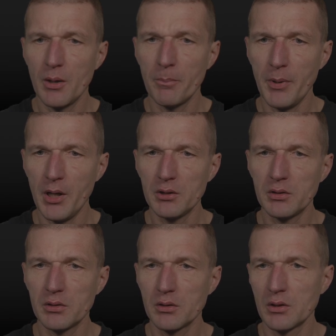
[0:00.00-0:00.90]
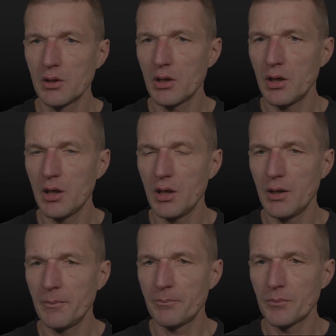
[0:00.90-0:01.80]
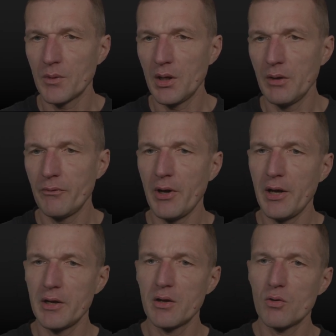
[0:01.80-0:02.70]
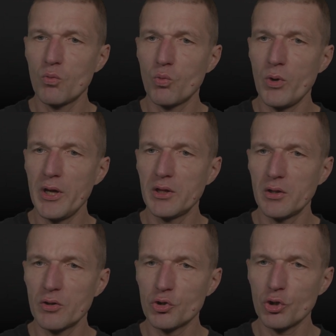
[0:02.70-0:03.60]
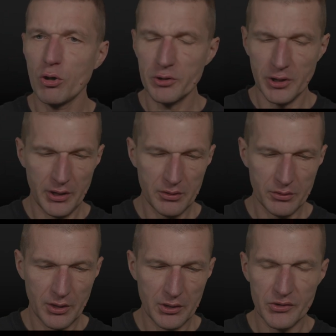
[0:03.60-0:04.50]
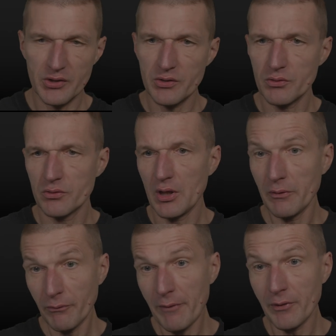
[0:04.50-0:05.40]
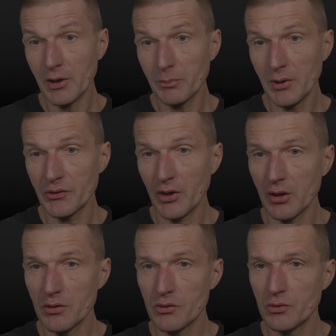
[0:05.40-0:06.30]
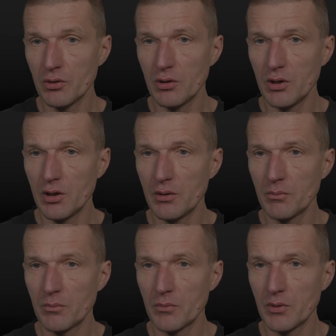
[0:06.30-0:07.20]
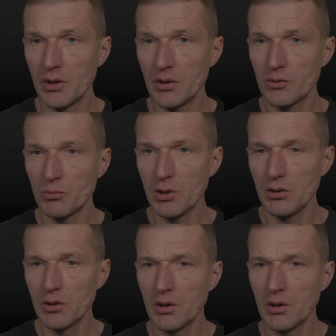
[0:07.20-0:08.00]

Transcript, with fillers: But um, if I wait shorter than six, than five hundred milliseconds, so uh, than this one,